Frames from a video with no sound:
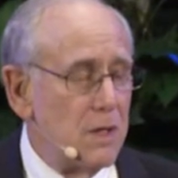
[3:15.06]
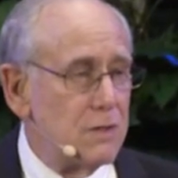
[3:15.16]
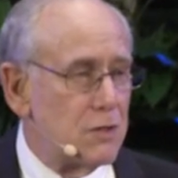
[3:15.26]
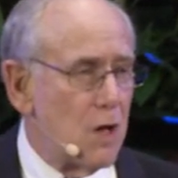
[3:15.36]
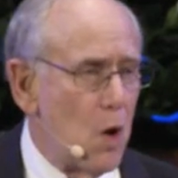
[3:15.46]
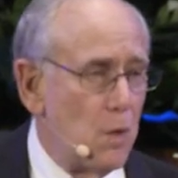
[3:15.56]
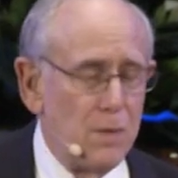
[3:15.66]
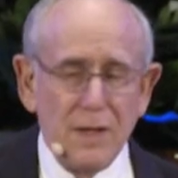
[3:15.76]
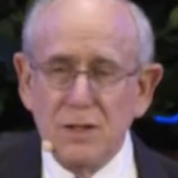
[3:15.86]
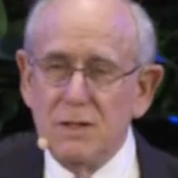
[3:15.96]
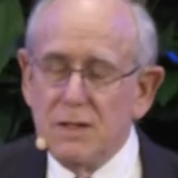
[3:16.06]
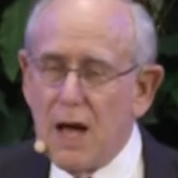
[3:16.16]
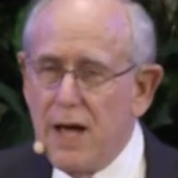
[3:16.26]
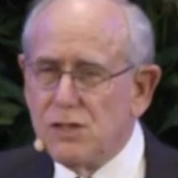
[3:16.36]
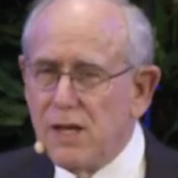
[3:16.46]
So
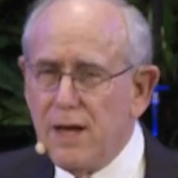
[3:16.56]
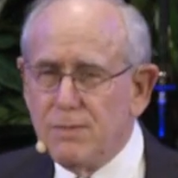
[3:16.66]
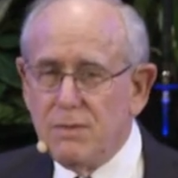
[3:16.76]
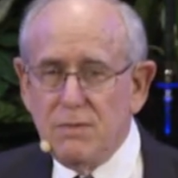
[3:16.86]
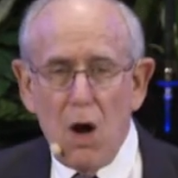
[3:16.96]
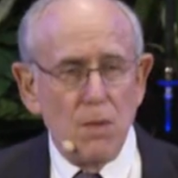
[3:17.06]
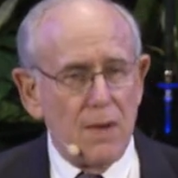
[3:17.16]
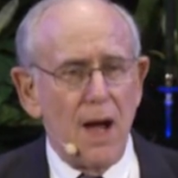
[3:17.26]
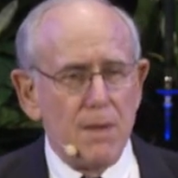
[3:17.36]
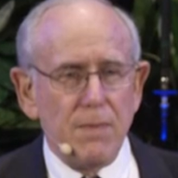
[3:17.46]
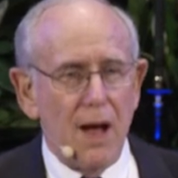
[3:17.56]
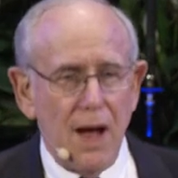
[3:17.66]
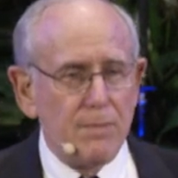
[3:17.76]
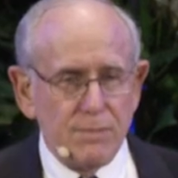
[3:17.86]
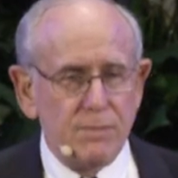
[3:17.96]
I said, no,
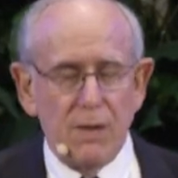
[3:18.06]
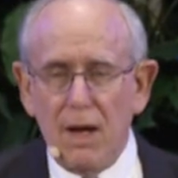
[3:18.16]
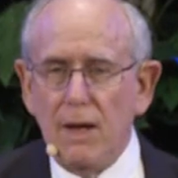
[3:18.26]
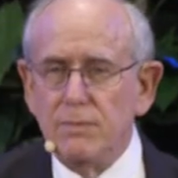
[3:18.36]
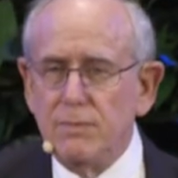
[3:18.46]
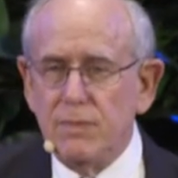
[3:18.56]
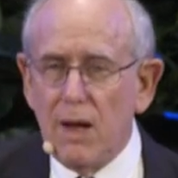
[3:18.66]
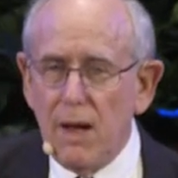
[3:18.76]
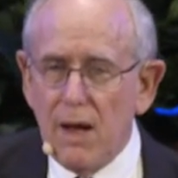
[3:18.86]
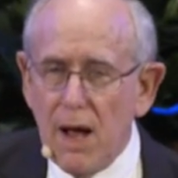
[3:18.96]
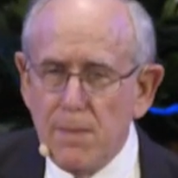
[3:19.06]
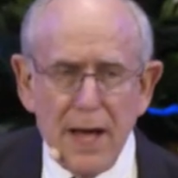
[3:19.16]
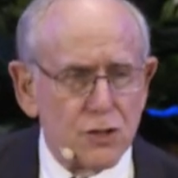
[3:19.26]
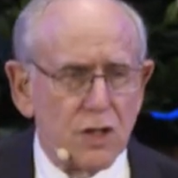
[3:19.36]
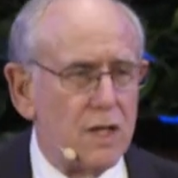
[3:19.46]
Mom, I'm
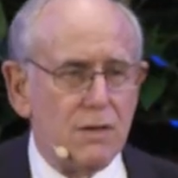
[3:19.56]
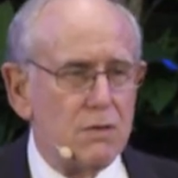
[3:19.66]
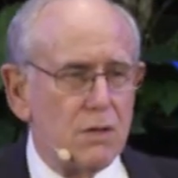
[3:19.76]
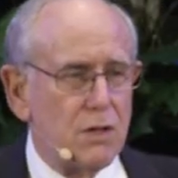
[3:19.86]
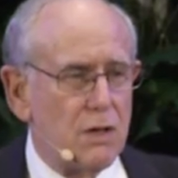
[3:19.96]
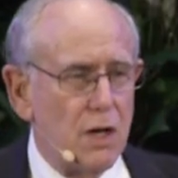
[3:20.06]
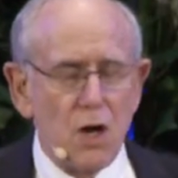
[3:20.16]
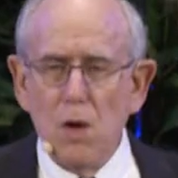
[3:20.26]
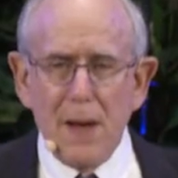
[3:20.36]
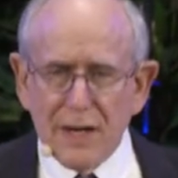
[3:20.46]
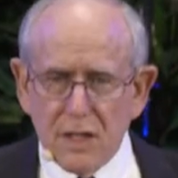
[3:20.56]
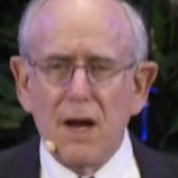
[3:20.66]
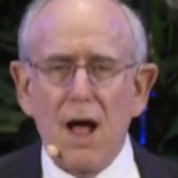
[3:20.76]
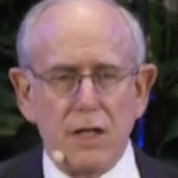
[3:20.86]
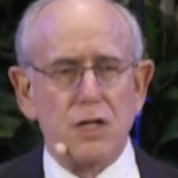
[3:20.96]
actually gonna go back to
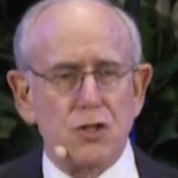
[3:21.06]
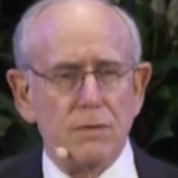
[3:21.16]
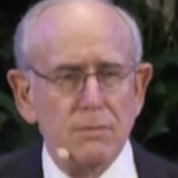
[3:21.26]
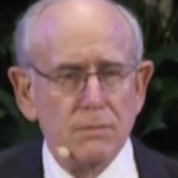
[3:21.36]
college.